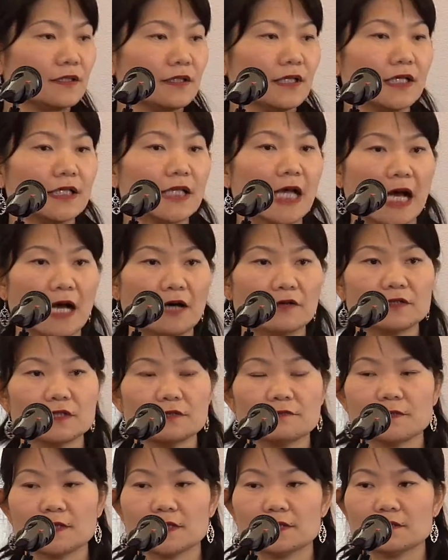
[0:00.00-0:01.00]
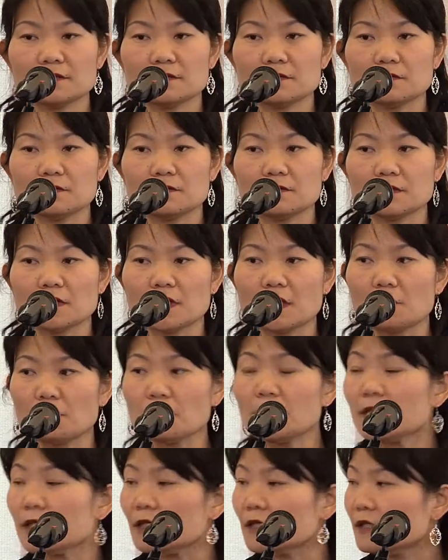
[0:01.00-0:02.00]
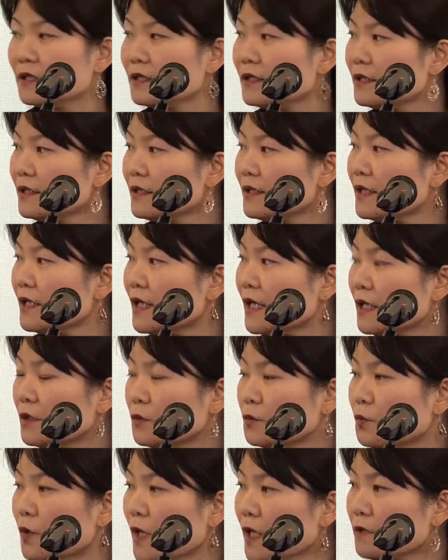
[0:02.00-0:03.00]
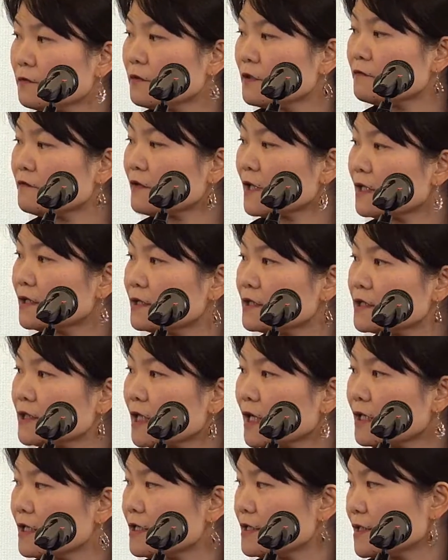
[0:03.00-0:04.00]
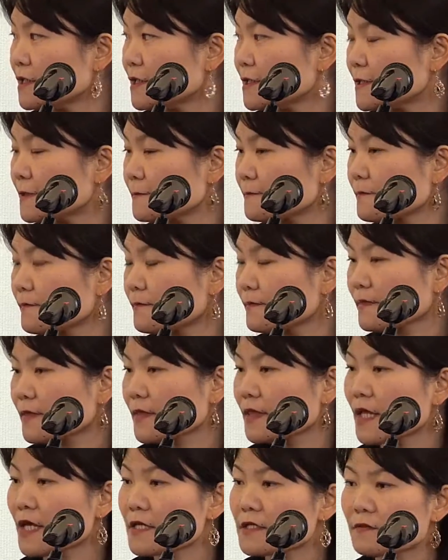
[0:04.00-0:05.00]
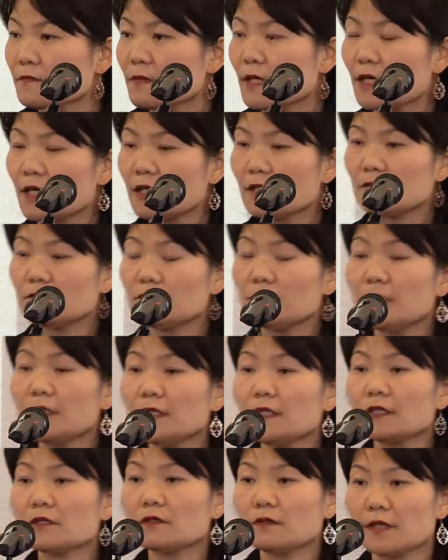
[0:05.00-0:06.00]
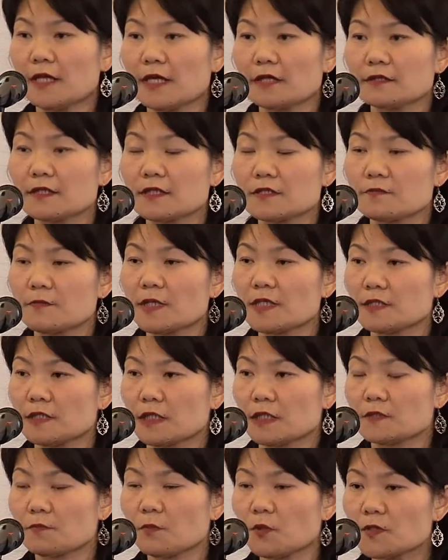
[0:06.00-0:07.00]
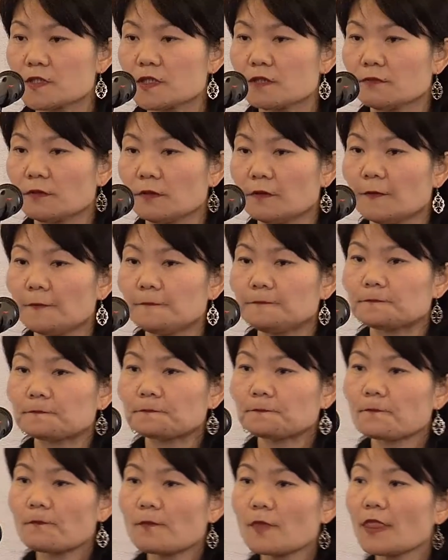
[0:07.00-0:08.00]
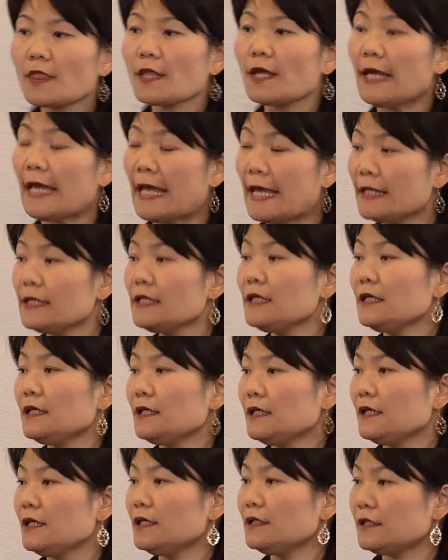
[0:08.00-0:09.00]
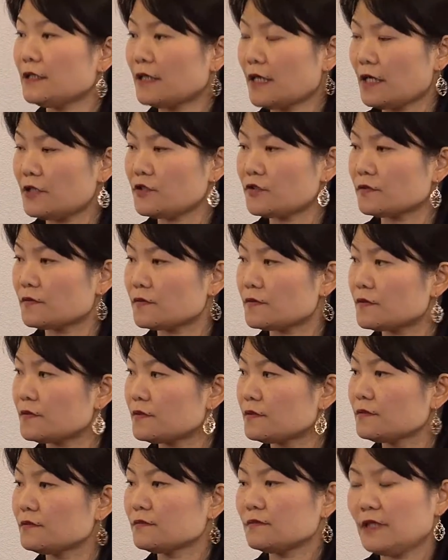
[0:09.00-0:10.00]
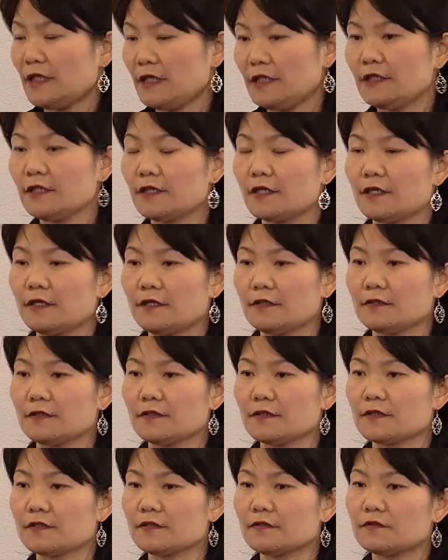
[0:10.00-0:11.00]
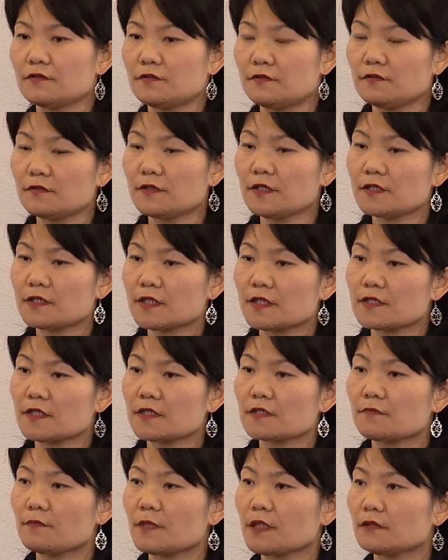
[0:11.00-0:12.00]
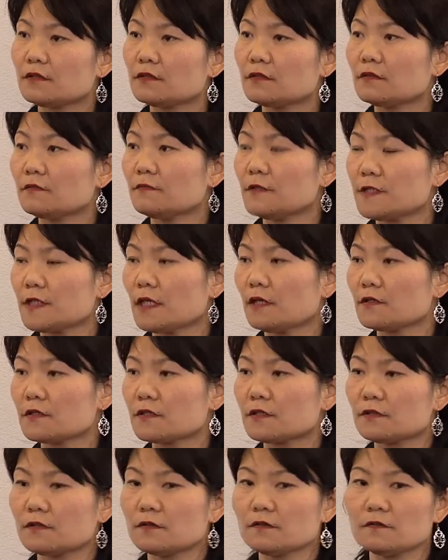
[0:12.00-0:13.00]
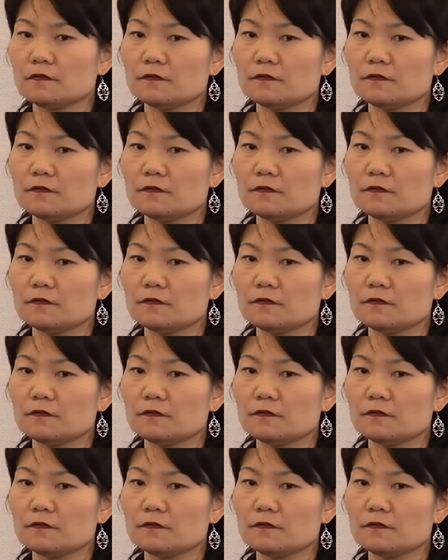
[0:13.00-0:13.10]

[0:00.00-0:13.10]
and how different are we, and where we find the challenges. That's why we collect as much as possible any indications, indicators, student assessment results